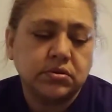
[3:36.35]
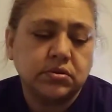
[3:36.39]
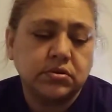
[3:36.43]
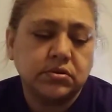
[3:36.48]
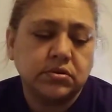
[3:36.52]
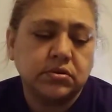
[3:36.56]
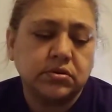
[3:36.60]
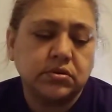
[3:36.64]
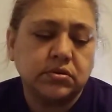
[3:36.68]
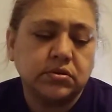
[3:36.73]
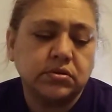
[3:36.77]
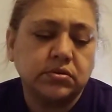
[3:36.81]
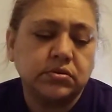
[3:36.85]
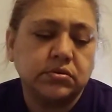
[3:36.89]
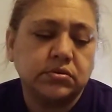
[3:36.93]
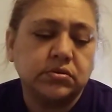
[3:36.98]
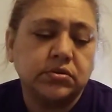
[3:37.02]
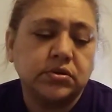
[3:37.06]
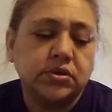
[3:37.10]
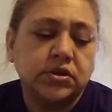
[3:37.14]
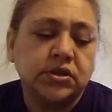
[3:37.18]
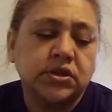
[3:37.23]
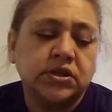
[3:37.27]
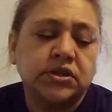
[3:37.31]
Oh,
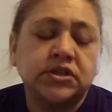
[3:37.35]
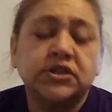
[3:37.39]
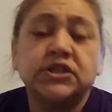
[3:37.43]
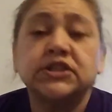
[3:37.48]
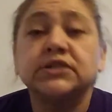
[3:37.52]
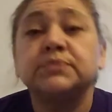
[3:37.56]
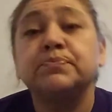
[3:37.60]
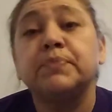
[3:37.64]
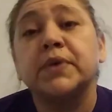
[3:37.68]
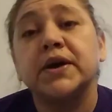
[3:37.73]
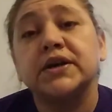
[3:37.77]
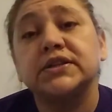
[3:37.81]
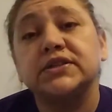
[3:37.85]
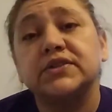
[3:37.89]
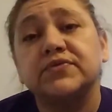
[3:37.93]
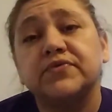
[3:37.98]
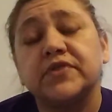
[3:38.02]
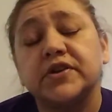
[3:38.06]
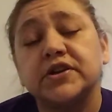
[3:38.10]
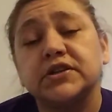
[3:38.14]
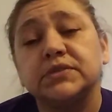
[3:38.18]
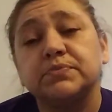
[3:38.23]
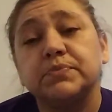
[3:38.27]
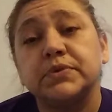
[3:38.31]
this
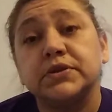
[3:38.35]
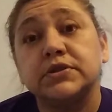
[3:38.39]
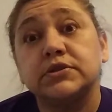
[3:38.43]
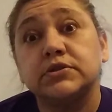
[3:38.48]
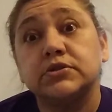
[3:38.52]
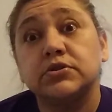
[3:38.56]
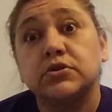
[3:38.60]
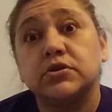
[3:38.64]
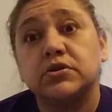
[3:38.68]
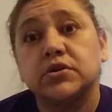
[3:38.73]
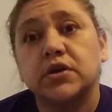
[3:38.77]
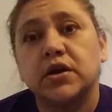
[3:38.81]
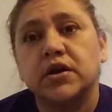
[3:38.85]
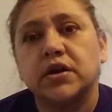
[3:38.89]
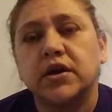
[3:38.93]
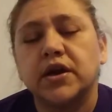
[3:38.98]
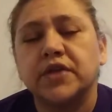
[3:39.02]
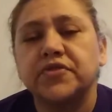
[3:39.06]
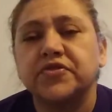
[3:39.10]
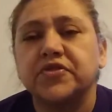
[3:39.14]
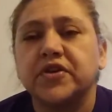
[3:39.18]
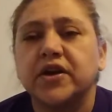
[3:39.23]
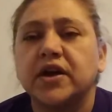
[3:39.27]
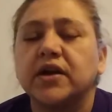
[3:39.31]
pacifier's been sewn on.
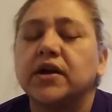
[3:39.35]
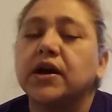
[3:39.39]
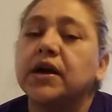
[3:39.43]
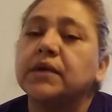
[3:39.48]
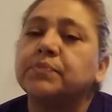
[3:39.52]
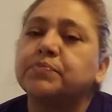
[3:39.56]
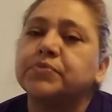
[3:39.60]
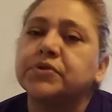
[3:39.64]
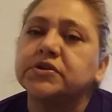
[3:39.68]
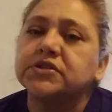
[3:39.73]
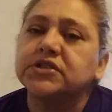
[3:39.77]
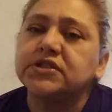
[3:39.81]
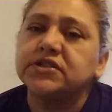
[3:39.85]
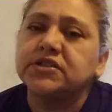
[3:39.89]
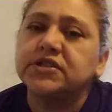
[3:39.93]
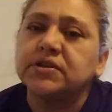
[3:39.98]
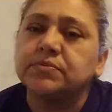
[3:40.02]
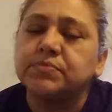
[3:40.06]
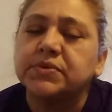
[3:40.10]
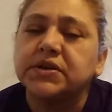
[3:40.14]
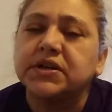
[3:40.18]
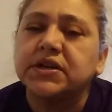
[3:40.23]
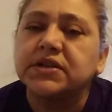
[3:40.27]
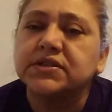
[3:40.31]
I thought I purchased
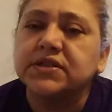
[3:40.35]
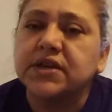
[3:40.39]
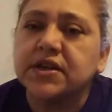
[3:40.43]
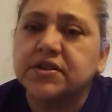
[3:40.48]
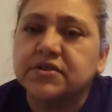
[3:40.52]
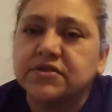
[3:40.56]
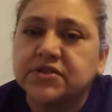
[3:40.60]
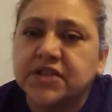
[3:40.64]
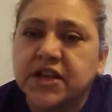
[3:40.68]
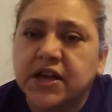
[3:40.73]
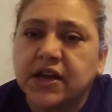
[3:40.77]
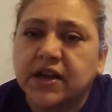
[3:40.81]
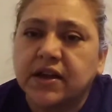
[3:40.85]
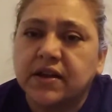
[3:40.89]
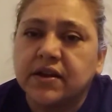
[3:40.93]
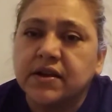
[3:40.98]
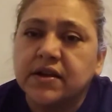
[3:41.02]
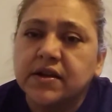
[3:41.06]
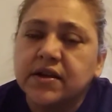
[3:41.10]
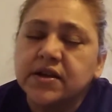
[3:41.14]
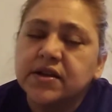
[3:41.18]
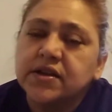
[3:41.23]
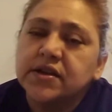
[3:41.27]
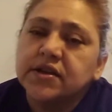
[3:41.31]
it because I was thinking
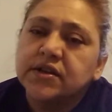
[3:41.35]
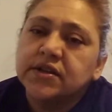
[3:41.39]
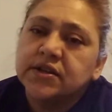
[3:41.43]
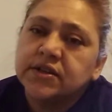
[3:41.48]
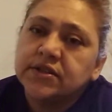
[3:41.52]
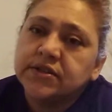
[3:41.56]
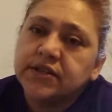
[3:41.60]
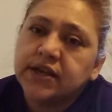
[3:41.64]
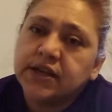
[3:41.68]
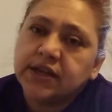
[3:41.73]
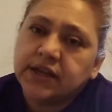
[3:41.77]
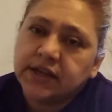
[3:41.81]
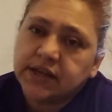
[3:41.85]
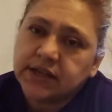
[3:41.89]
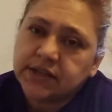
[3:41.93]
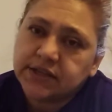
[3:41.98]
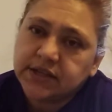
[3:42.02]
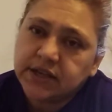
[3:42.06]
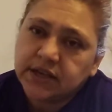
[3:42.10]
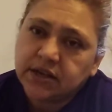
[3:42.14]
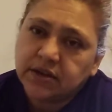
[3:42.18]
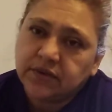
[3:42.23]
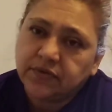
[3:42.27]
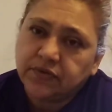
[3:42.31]
that it could
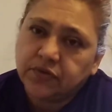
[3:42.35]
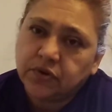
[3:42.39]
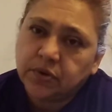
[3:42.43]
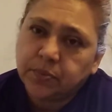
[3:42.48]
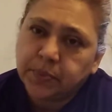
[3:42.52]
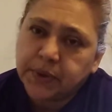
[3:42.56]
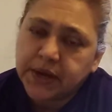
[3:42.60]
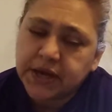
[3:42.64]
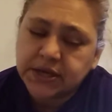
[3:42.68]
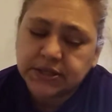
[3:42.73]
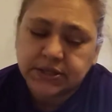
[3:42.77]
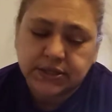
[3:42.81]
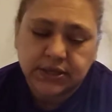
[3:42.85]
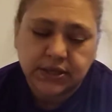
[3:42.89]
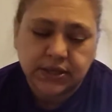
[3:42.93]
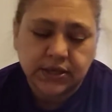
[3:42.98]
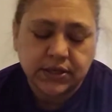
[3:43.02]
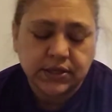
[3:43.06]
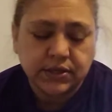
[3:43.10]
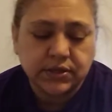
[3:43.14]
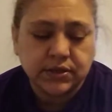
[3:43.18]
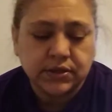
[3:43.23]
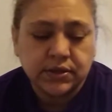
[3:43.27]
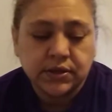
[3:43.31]
take a full passy.
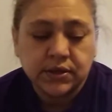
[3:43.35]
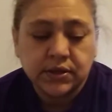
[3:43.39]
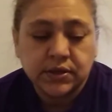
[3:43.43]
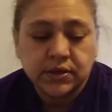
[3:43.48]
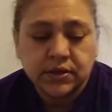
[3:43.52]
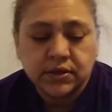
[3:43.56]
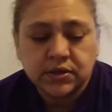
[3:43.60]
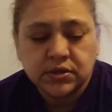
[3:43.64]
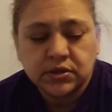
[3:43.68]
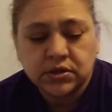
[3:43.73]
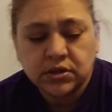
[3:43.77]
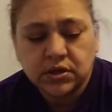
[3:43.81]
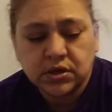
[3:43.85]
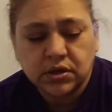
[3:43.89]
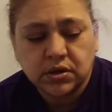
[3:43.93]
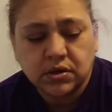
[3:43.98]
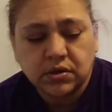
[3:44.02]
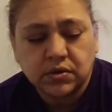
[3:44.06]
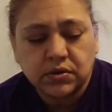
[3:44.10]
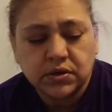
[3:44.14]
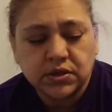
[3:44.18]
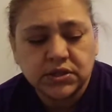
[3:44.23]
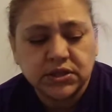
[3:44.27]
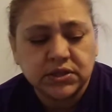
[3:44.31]

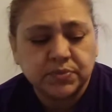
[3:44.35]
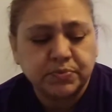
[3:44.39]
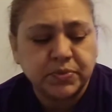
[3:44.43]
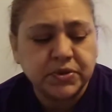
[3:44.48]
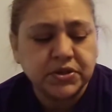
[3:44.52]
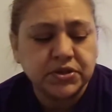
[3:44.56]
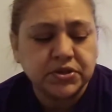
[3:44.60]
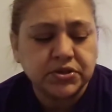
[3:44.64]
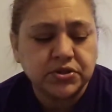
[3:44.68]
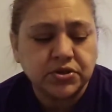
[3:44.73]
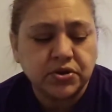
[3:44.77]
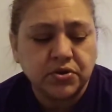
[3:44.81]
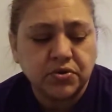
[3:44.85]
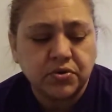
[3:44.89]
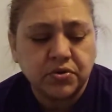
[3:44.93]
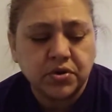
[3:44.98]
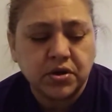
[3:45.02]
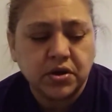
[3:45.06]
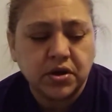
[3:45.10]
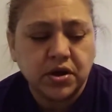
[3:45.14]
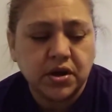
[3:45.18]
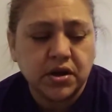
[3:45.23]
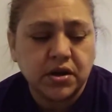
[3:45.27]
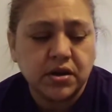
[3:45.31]
No, it's been sewn
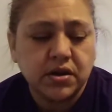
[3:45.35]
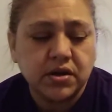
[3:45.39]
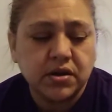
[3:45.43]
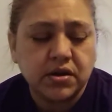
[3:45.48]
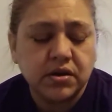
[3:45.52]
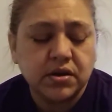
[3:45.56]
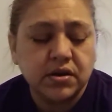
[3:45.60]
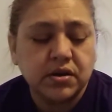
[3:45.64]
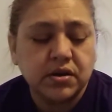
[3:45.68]
on.